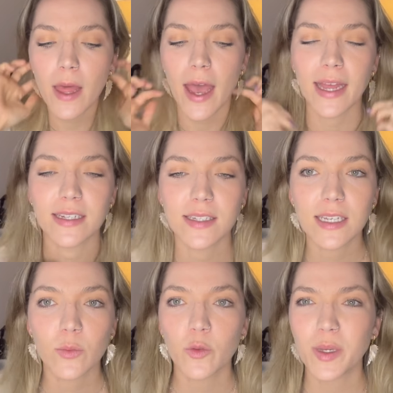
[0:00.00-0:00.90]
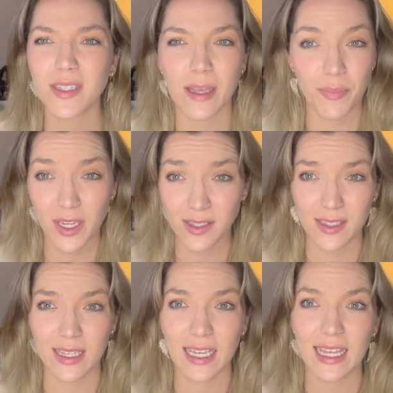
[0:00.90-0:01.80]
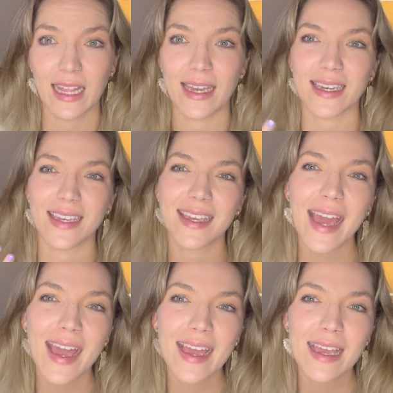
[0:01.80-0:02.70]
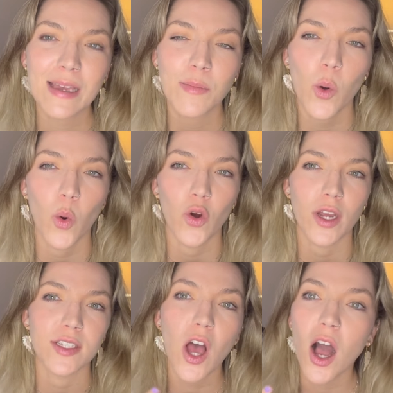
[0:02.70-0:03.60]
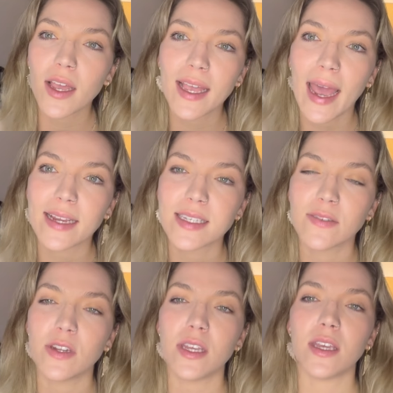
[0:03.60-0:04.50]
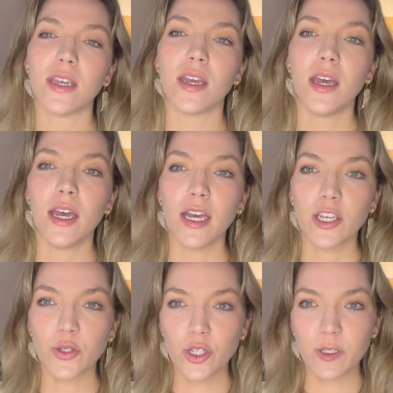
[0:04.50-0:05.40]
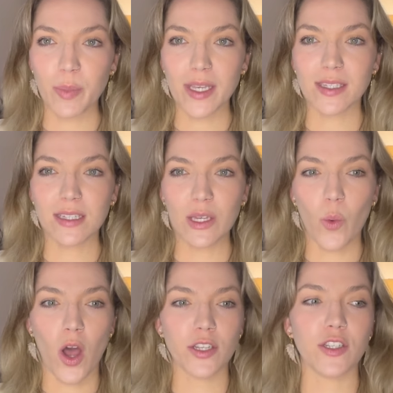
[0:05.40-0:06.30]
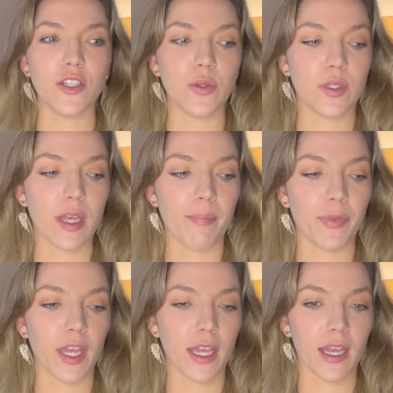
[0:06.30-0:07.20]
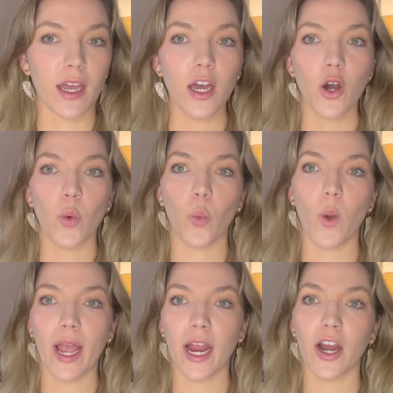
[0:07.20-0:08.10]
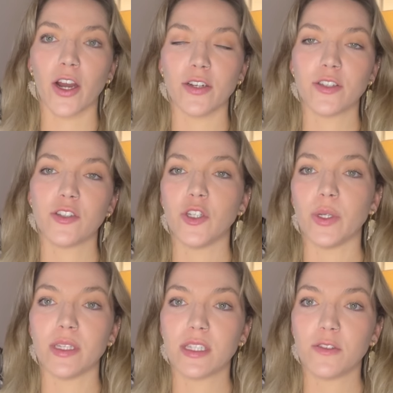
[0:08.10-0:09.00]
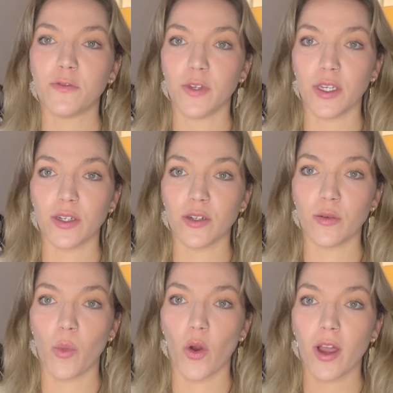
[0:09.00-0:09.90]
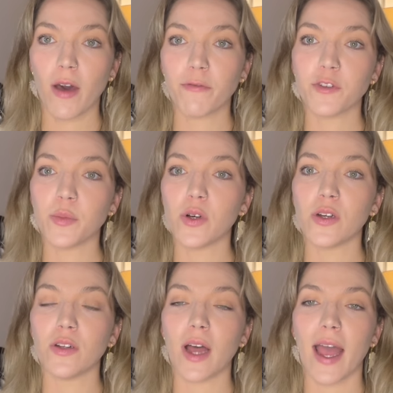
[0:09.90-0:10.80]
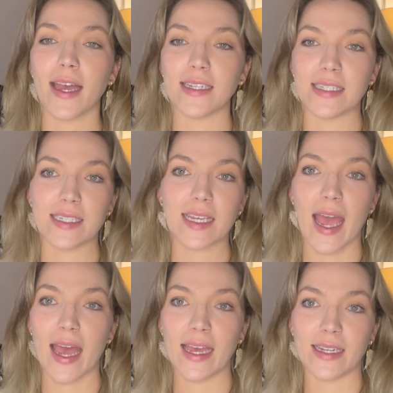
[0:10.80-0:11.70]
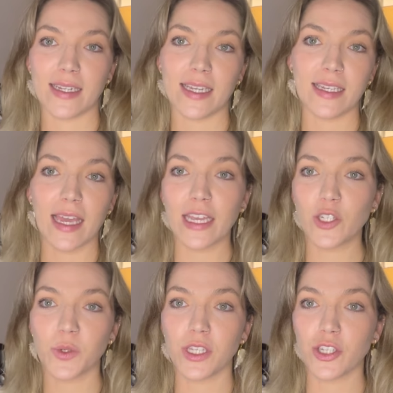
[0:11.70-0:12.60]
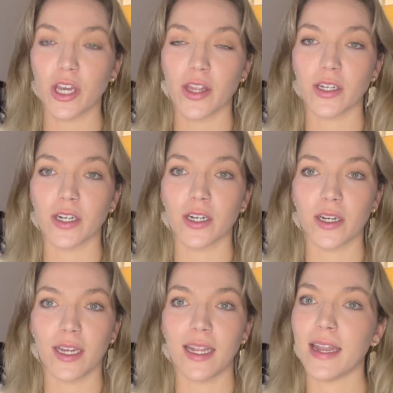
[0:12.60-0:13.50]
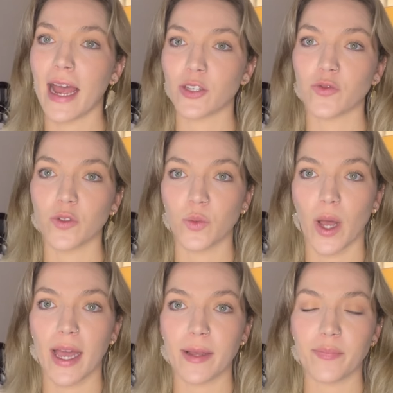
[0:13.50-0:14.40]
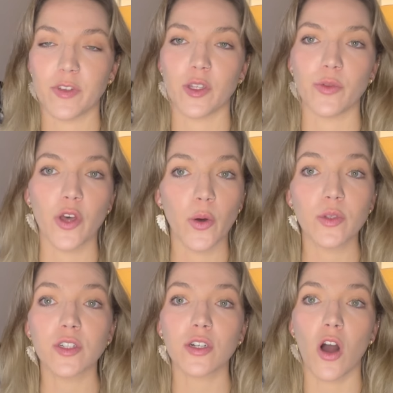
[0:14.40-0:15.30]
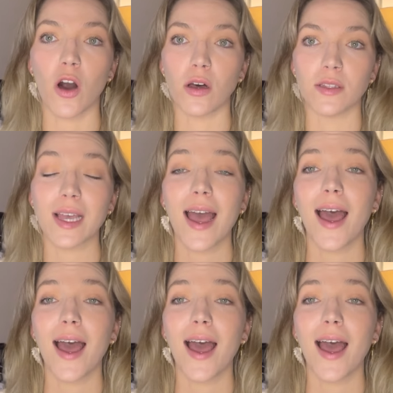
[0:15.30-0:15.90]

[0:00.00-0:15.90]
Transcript: And it will be something silly like a game or a talking activity. You just basically want to do something where students feel more comfortable and can engage with each other in a natural way. So those are called